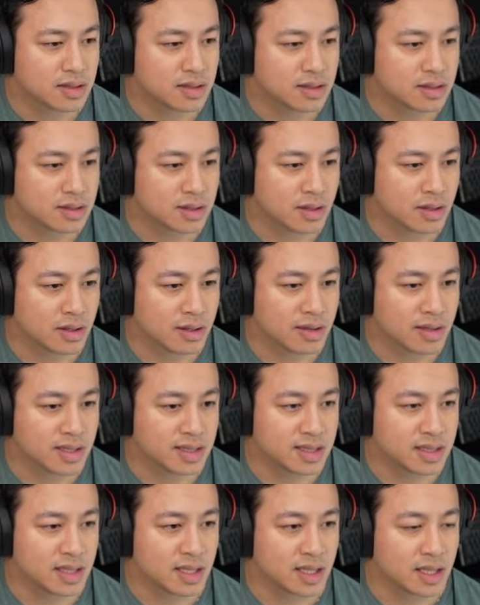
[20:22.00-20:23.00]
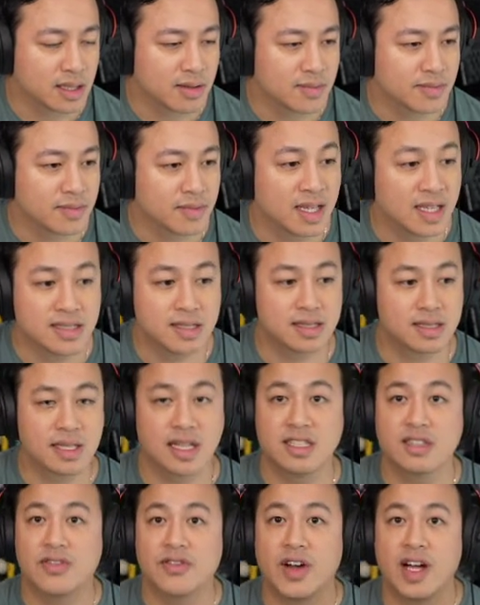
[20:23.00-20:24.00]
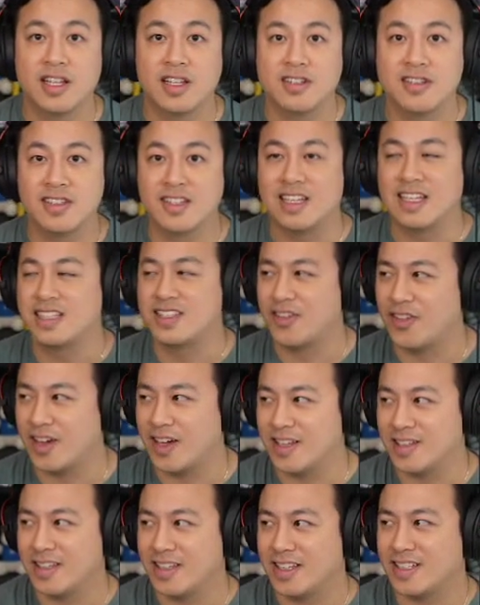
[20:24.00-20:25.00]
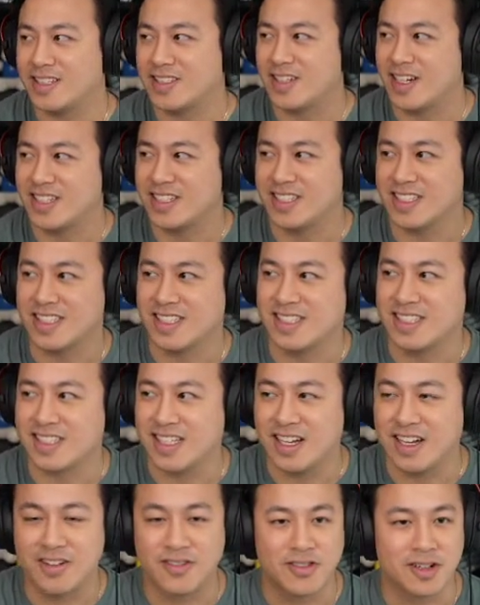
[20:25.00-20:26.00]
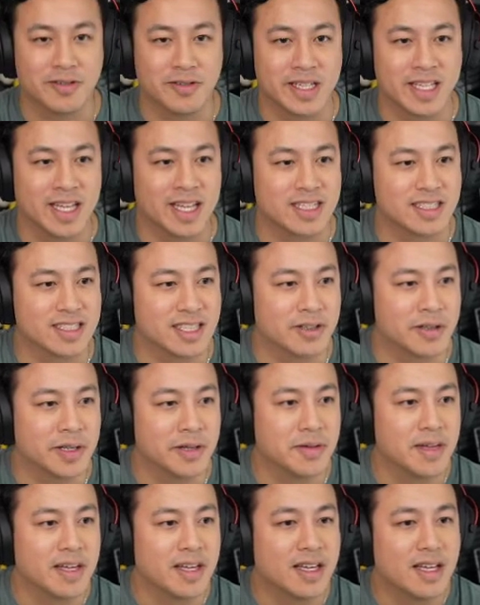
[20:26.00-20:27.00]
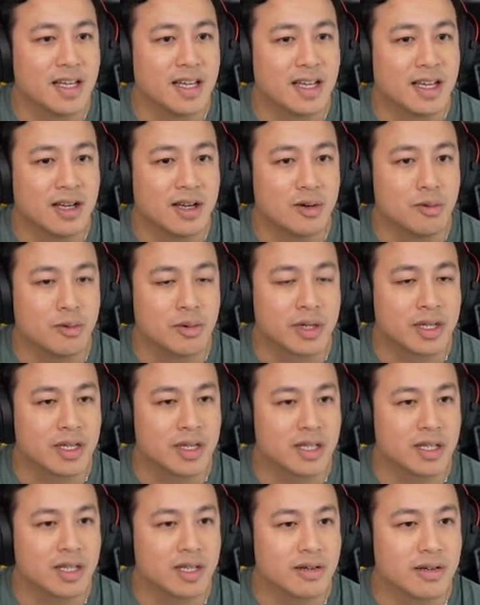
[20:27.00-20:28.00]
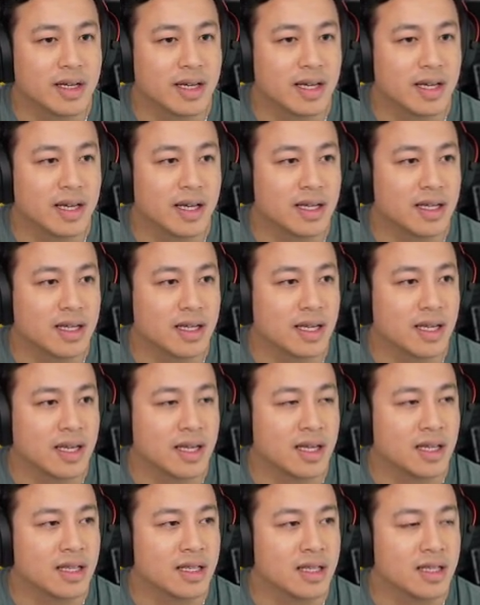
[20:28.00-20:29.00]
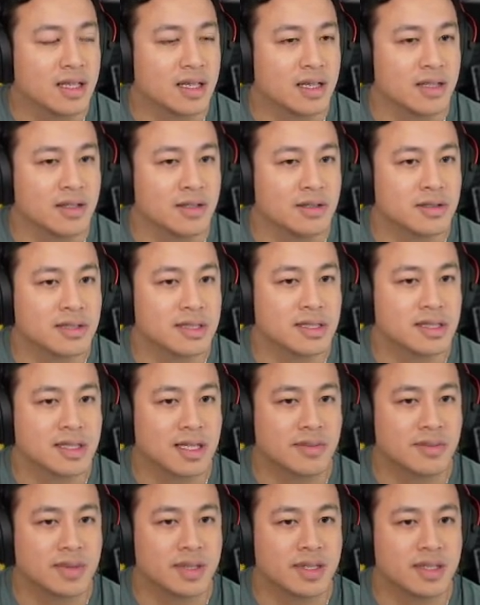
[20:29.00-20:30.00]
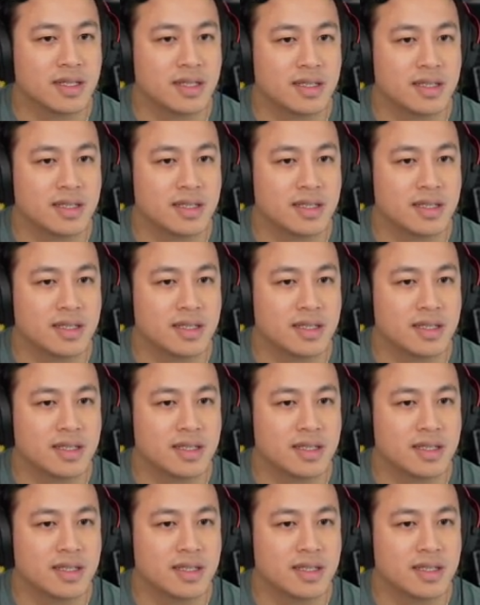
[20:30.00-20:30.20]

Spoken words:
So let's see. Let's follow the instructions and see how far we get, shall we? We're gonna go ahead and use this template,